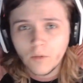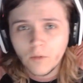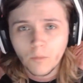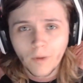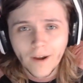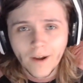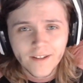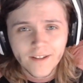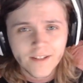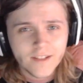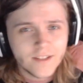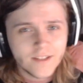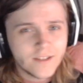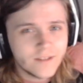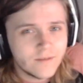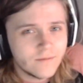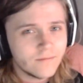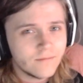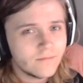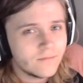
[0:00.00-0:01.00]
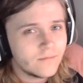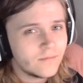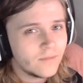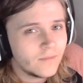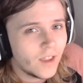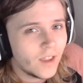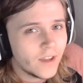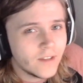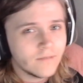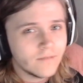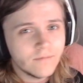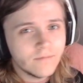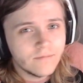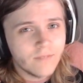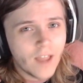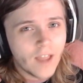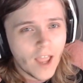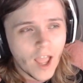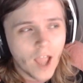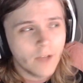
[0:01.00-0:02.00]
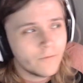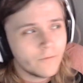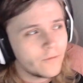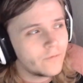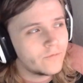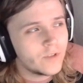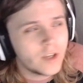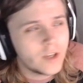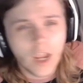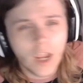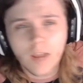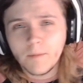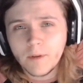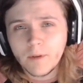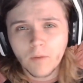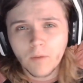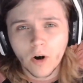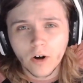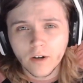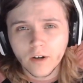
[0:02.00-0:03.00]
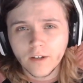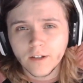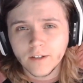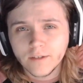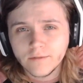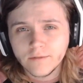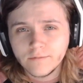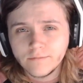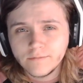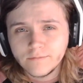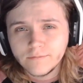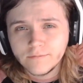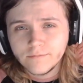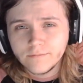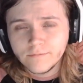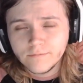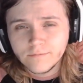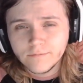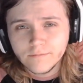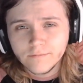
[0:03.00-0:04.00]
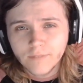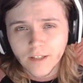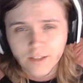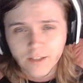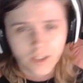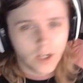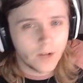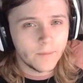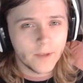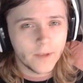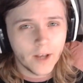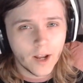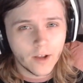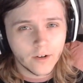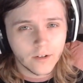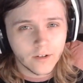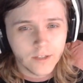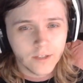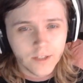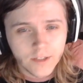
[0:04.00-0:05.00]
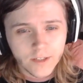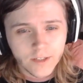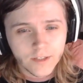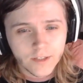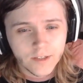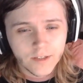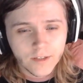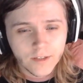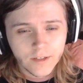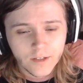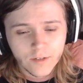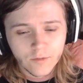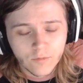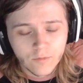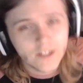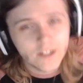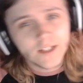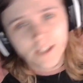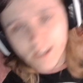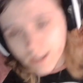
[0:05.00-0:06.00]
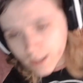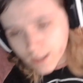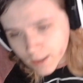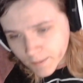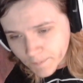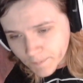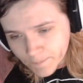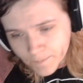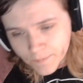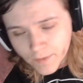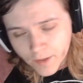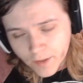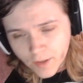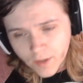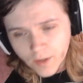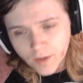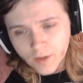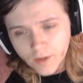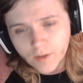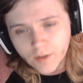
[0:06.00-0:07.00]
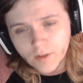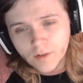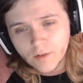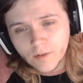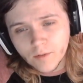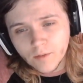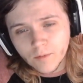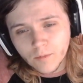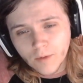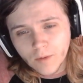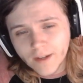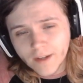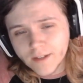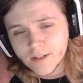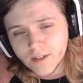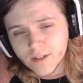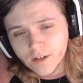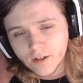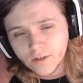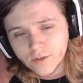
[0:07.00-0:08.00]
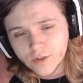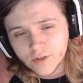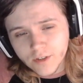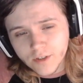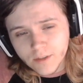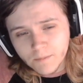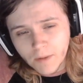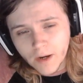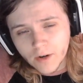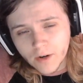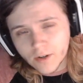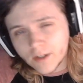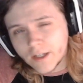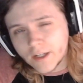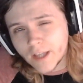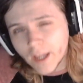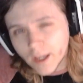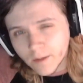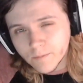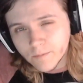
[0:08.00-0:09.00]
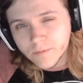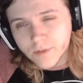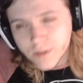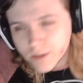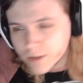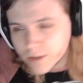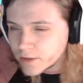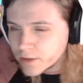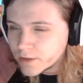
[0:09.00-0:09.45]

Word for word: Why is, like, half of the gaming market that's coming out, at least recently, why is it all just parry games?